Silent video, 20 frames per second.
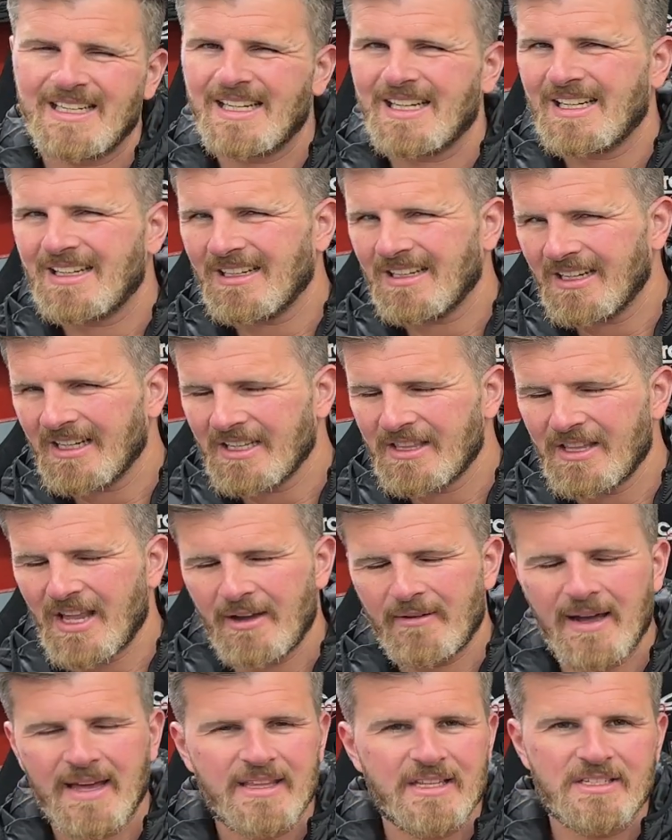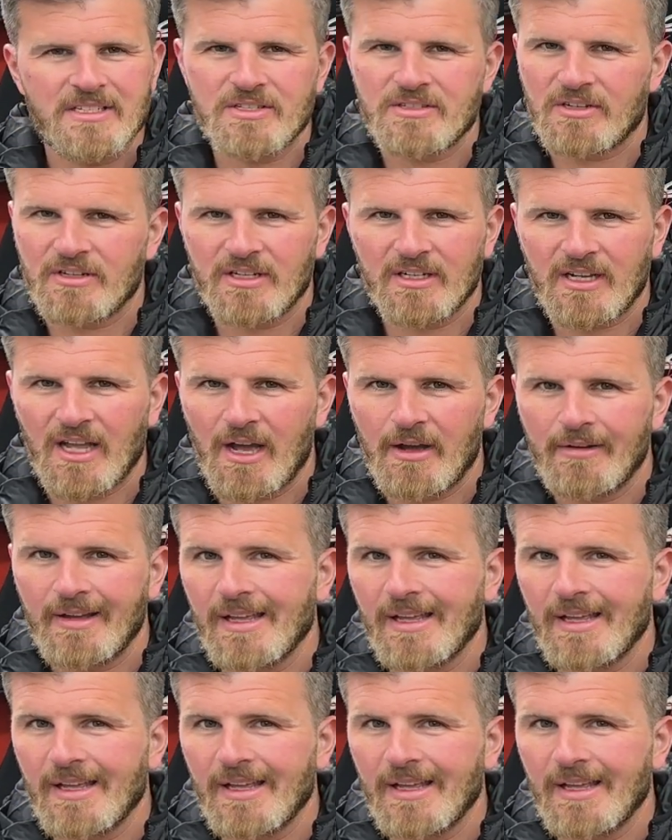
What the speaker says: I know how this is going to go.